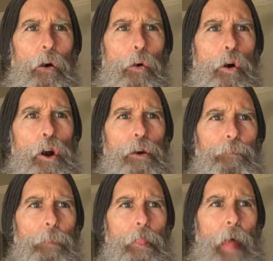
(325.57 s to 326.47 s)

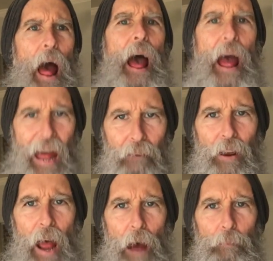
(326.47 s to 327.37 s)
Or I have
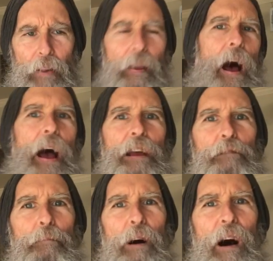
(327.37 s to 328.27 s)
an
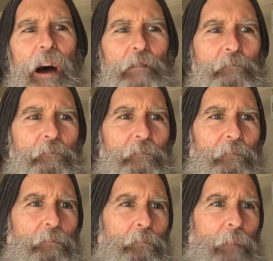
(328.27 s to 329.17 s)
appetite, but
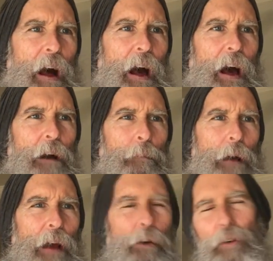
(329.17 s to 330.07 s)

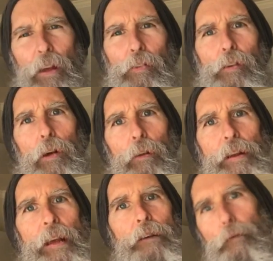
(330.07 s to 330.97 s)
I don't
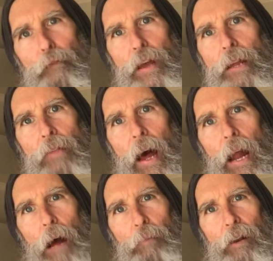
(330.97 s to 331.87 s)
necessarily need to feed
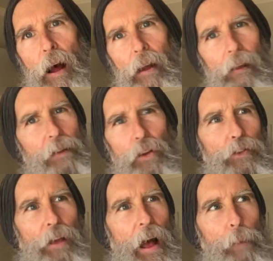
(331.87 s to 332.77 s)
that appetite. Like
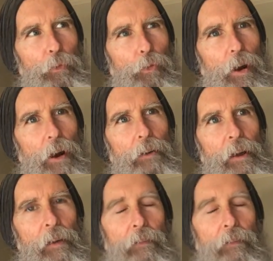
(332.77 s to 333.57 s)
there's times where,